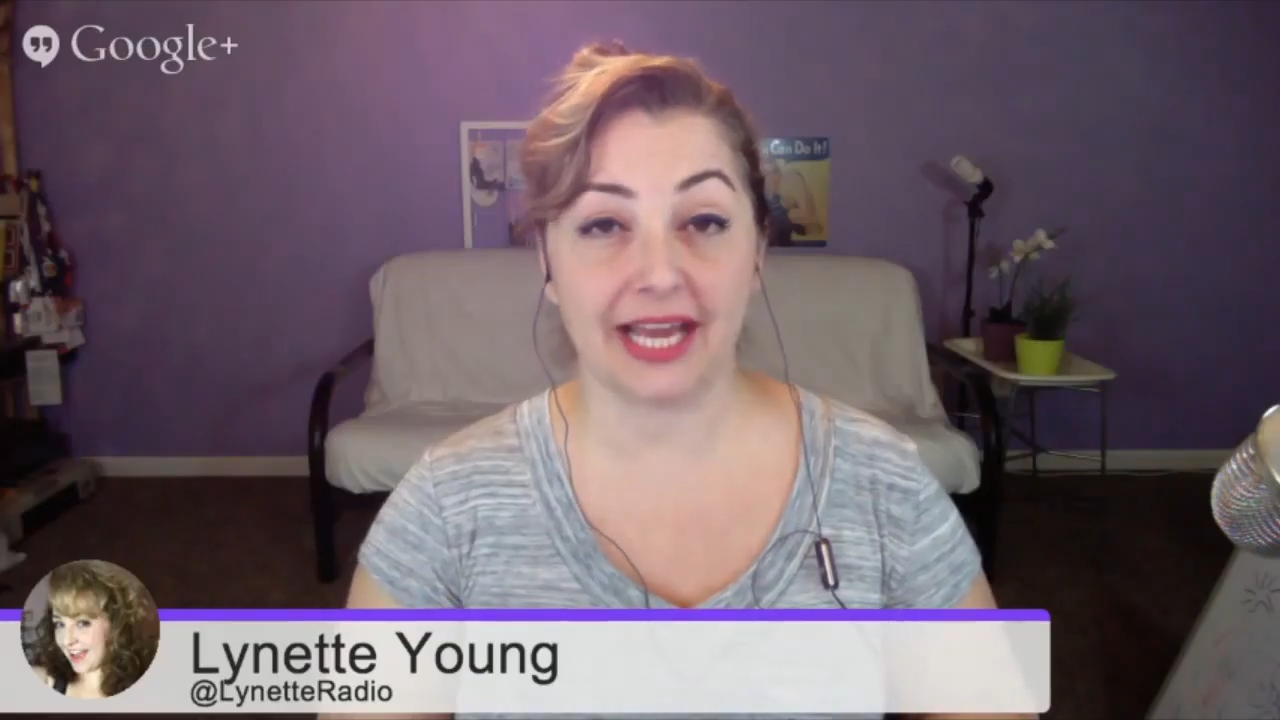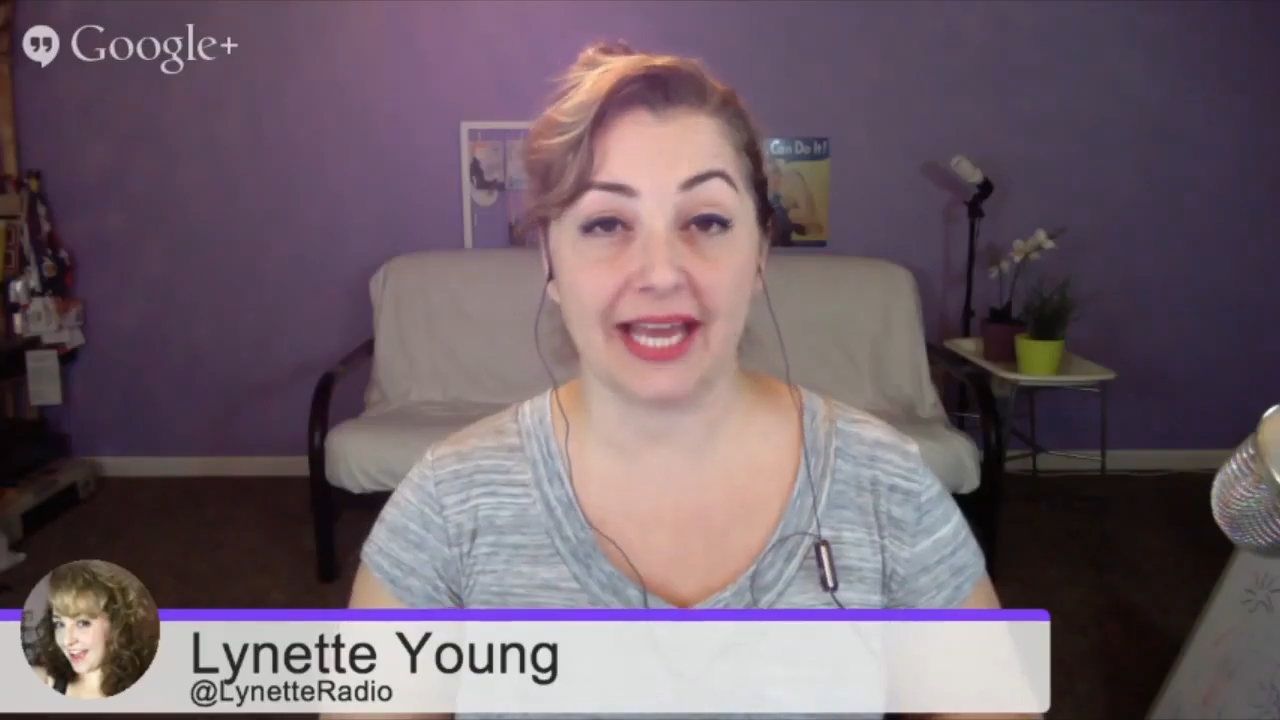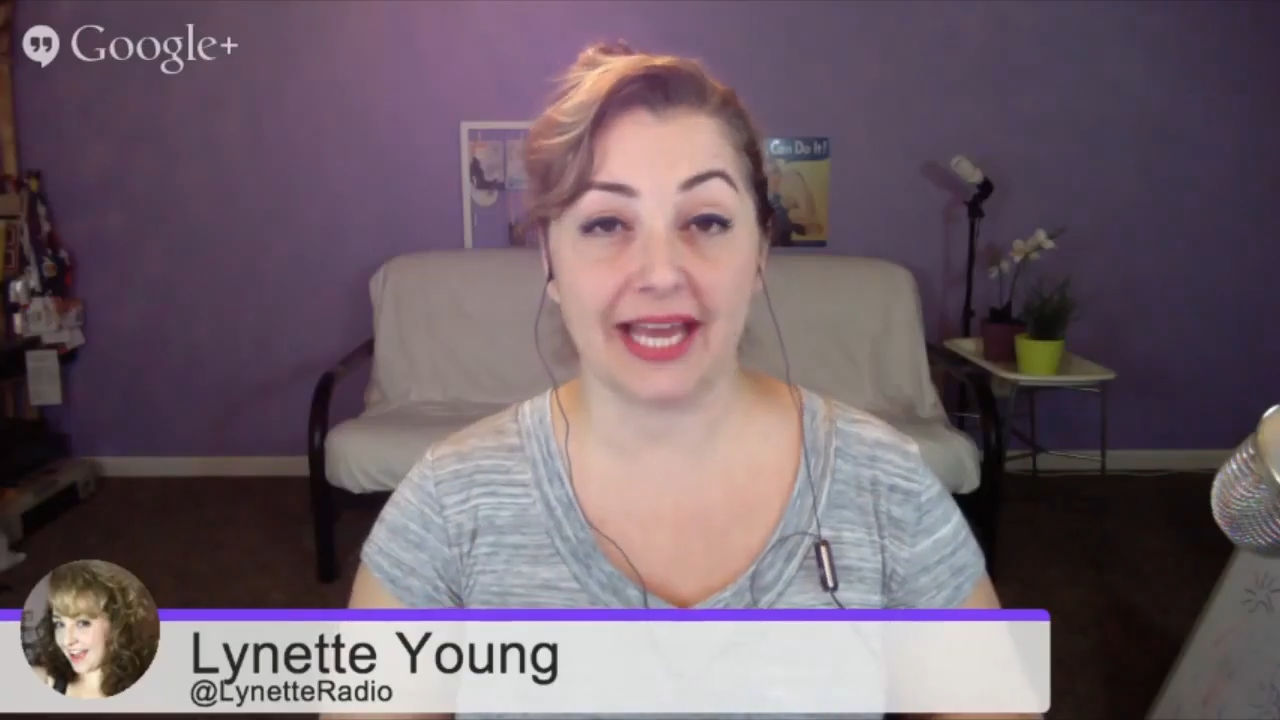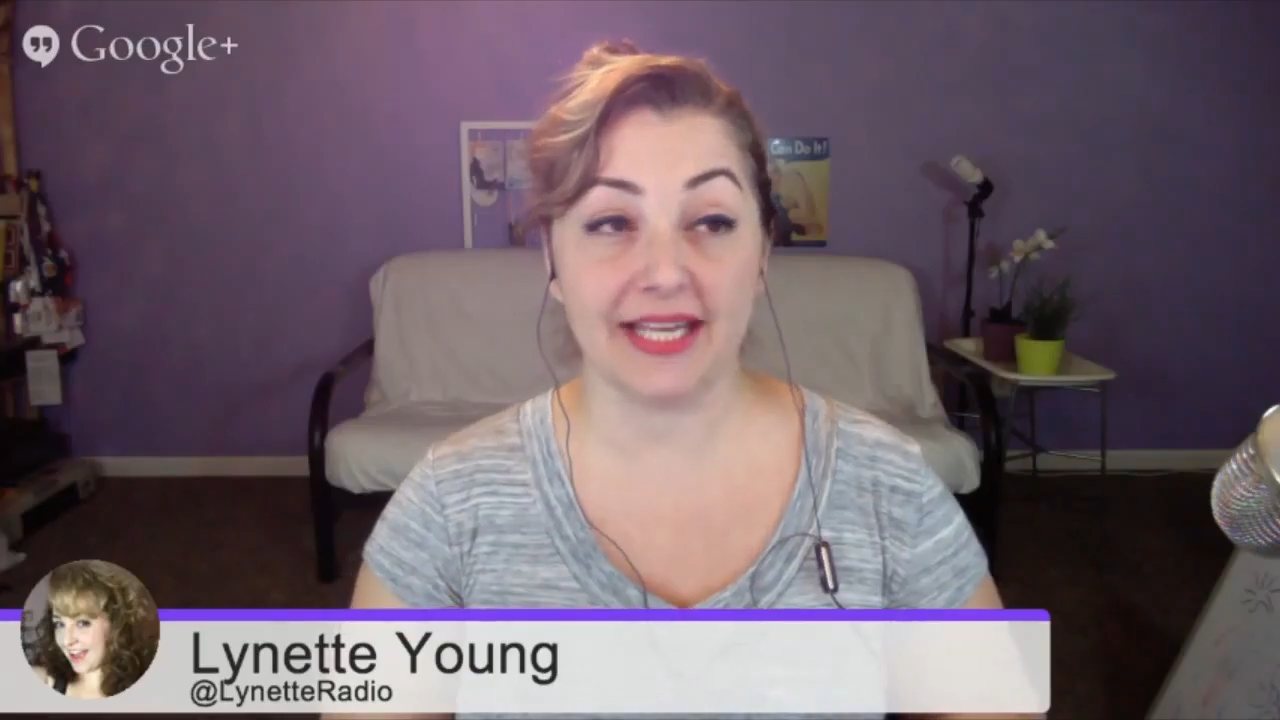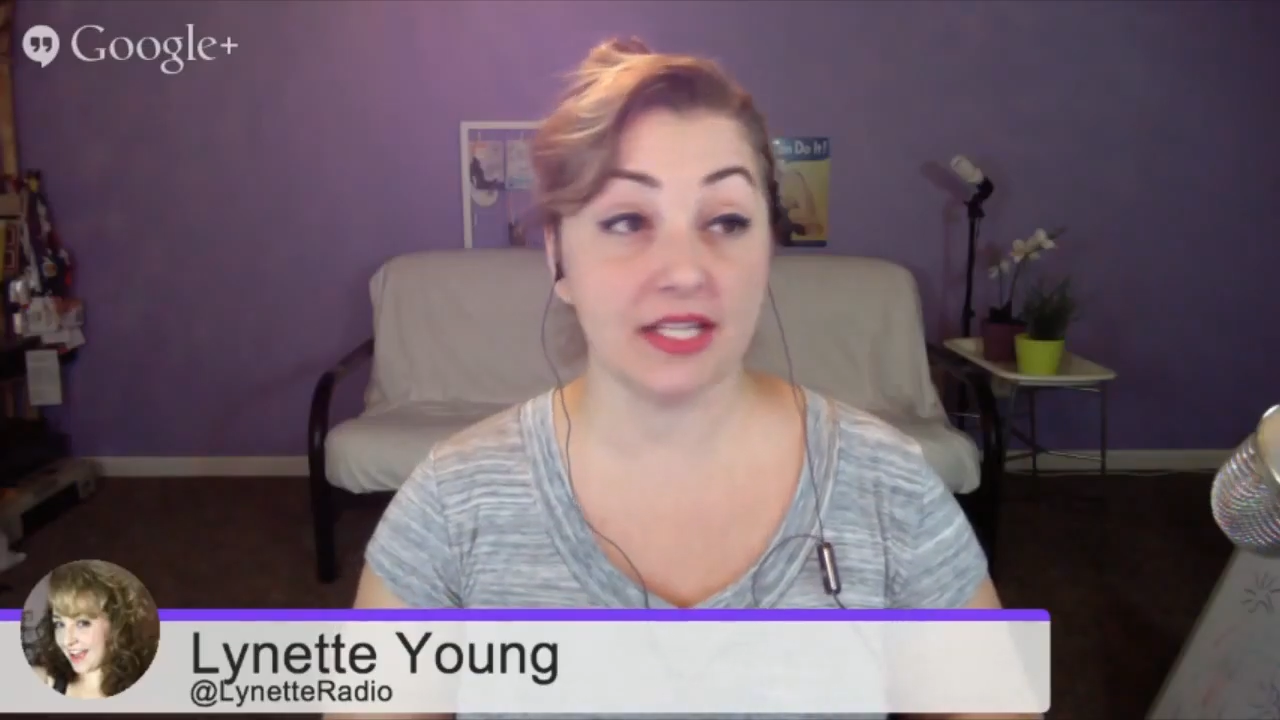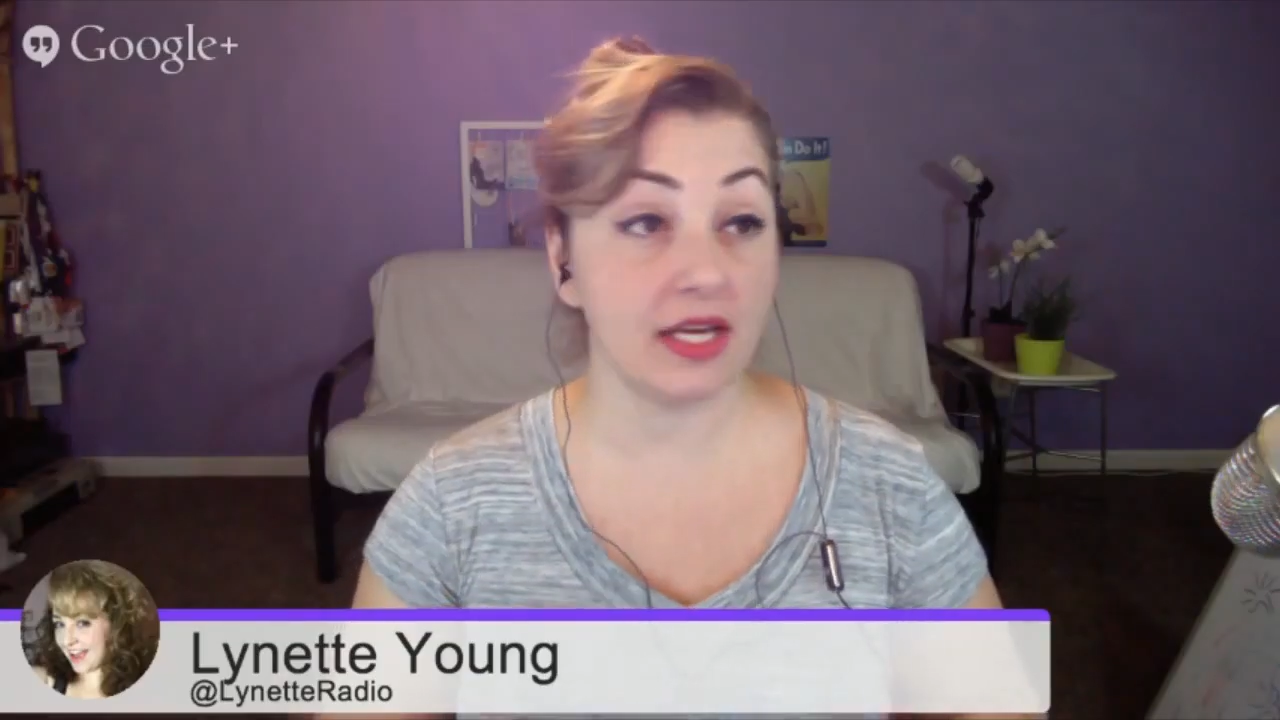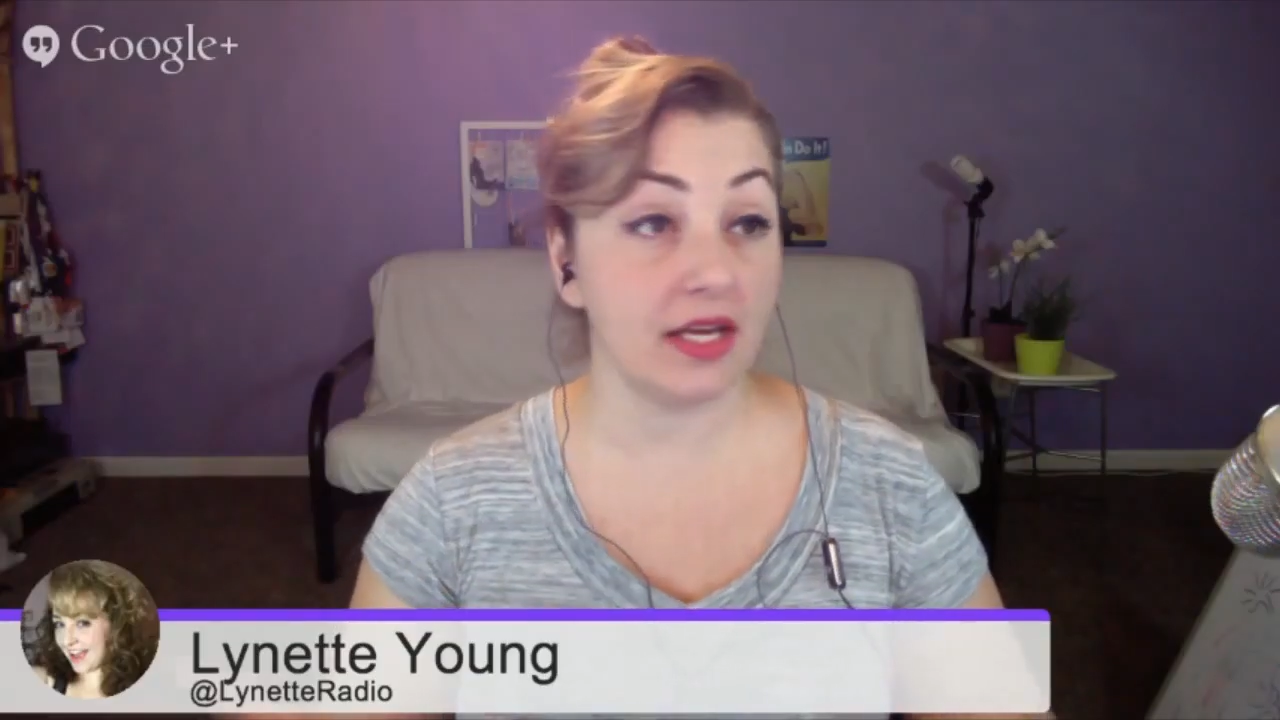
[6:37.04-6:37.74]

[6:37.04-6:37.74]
And